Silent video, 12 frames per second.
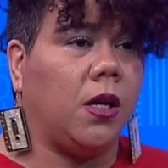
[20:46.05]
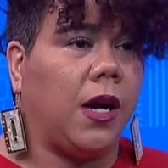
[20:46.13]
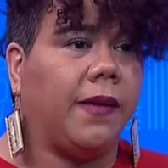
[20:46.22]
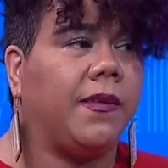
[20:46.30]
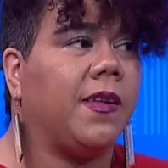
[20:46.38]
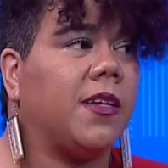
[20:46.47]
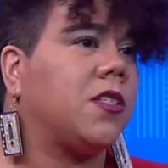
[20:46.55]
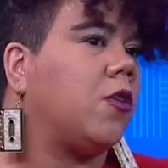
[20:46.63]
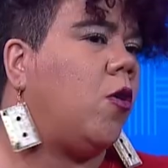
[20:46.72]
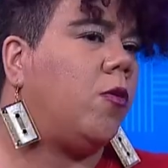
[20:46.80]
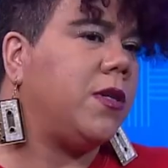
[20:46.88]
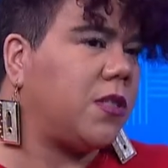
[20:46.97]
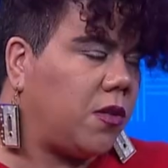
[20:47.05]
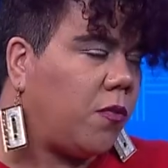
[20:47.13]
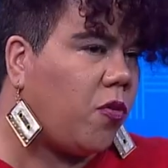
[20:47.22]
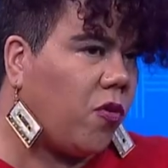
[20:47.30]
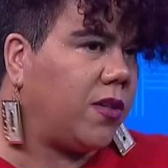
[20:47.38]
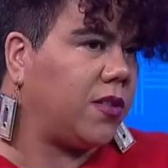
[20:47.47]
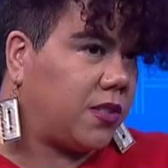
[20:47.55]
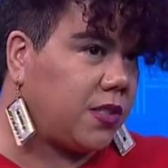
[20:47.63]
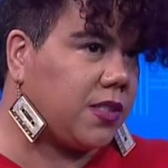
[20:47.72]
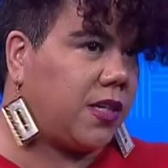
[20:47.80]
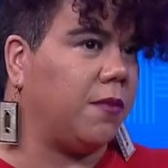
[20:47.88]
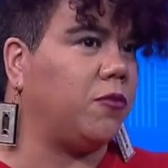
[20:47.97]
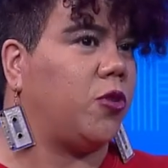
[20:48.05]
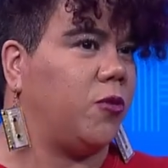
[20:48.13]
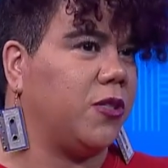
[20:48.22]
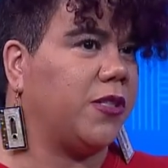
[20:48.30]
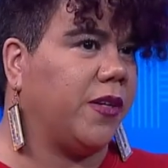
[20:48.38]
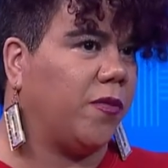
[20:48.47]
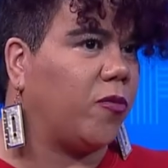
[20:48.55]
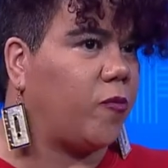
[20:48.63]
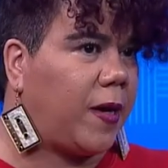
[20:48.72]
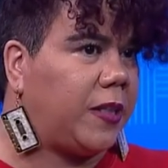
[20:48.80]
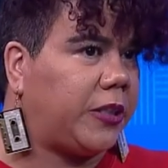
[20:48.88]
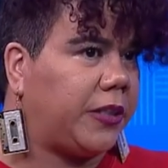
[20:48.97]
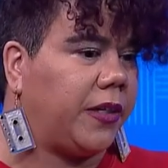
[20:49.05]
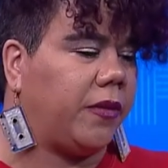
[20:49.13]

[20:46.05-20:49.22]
I think that's always an important step towards liberation.